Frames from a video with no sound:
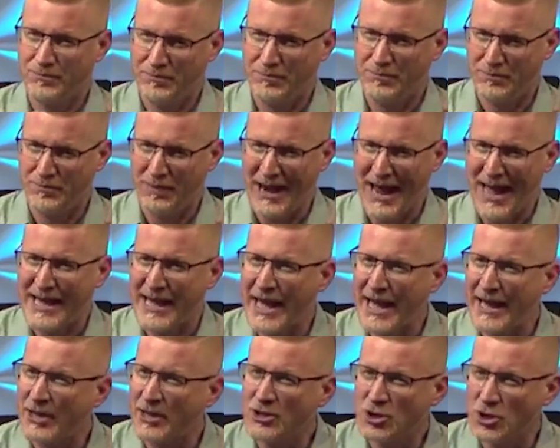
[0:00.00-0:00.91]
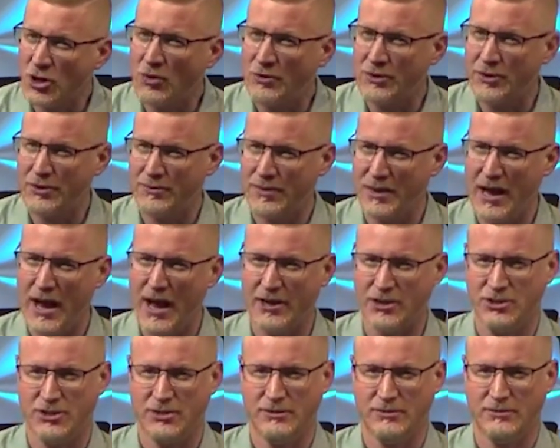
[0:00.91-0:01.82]
But I can't control your
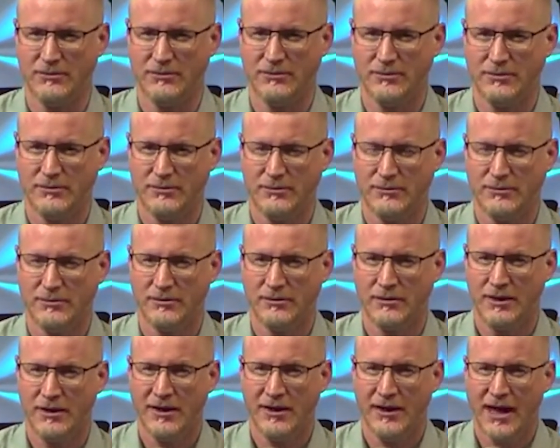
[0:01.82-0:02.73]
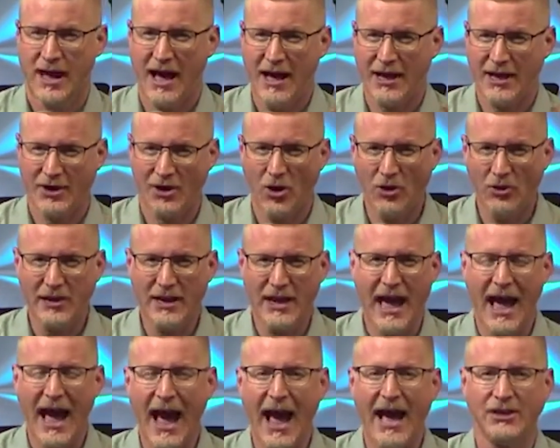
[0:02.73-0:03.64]
reaction. I can only
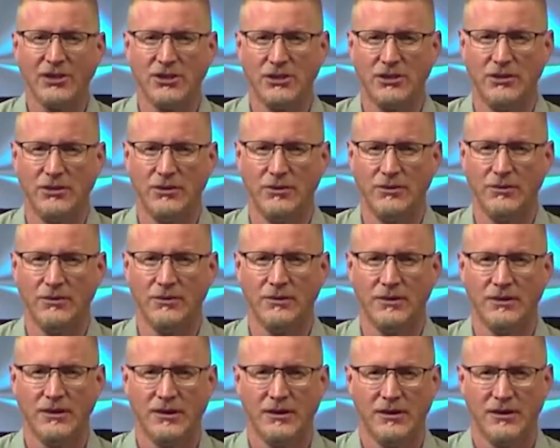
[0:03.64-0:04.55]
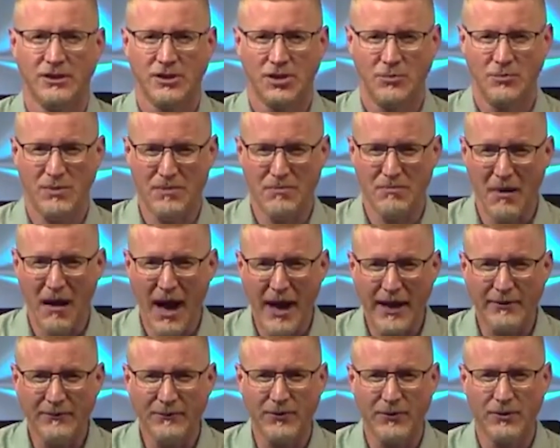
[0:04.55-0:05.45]
ask you to be
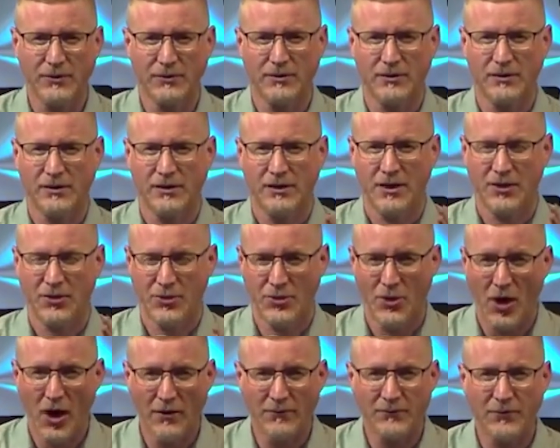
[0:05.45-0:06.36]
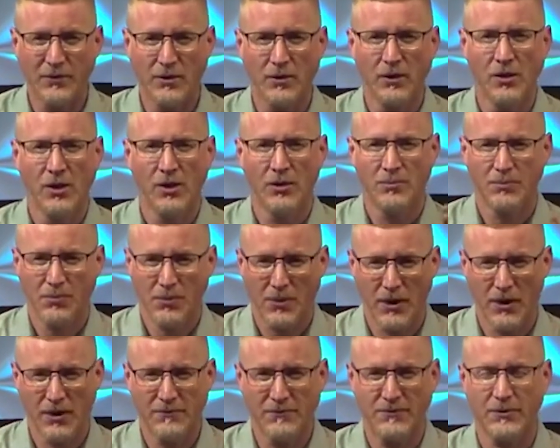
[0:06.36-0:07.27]
mindful, thoughtful,
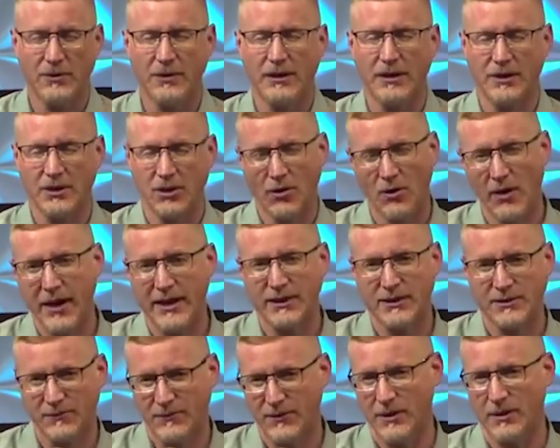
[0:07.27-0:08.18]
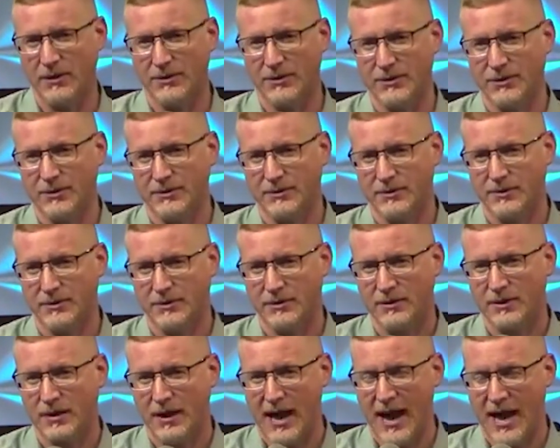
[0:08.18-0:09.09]
prayerful, and grace-filled
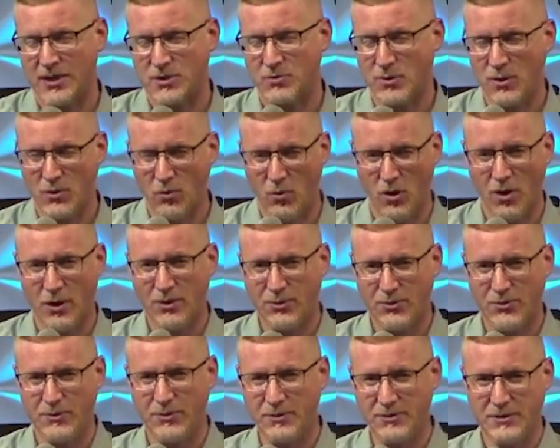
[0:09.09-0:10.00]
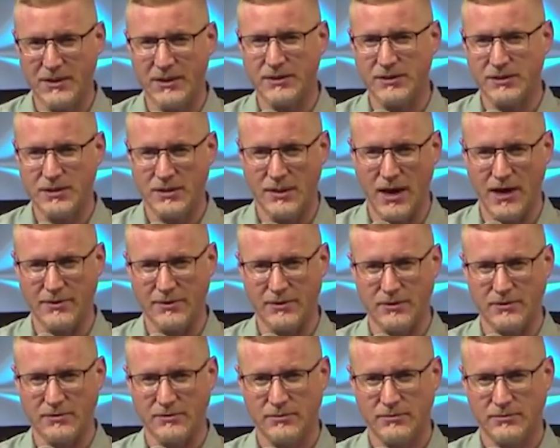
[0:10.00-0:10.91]
as we work through this together.
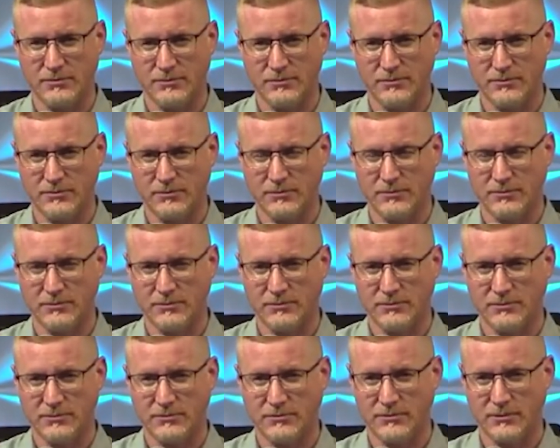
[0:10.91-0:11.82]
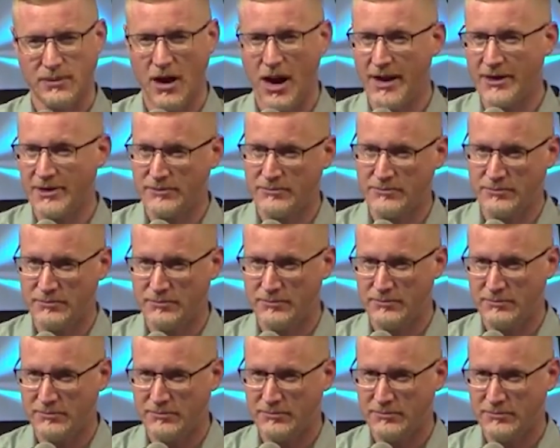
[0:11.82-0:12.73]
All right,
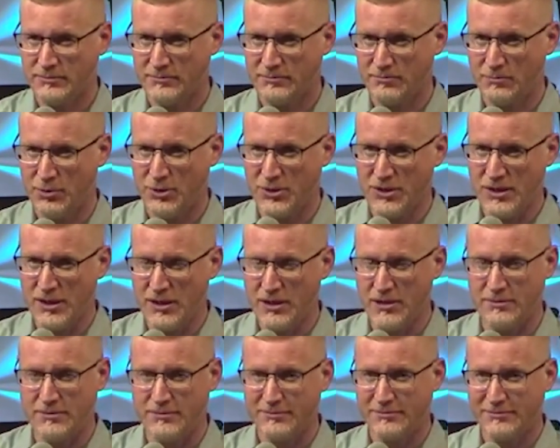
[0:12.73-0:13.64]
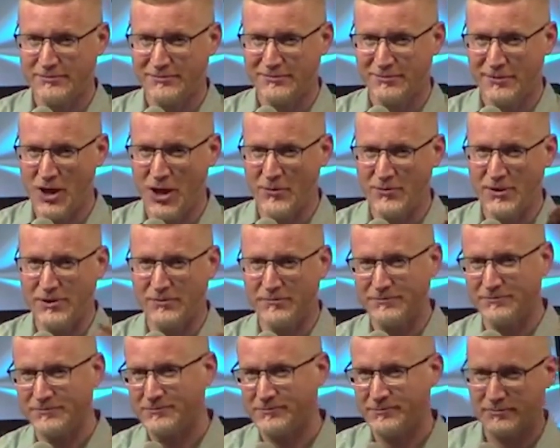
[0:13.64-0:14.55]
proceed. Love you.
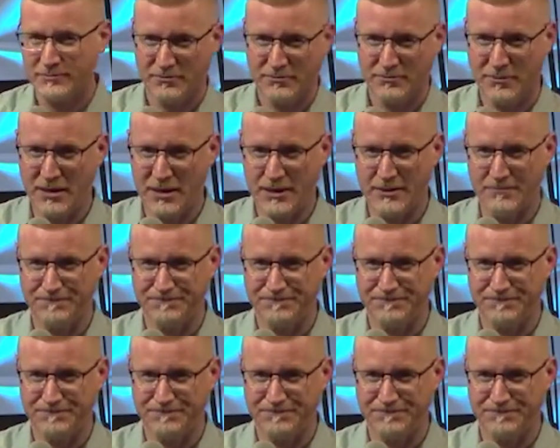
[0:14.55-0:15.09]
Mean it.